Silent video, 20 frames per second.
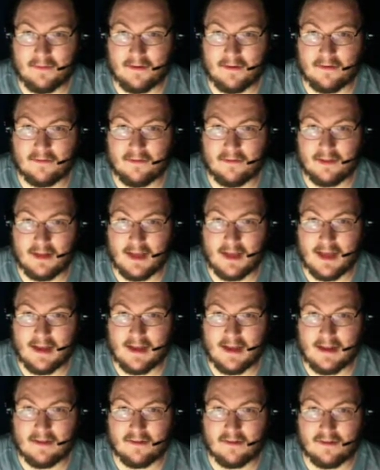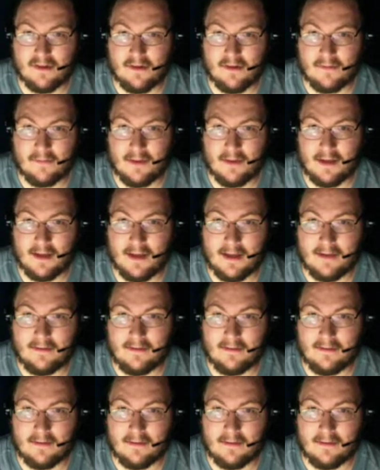Personally, I didn't soak mine.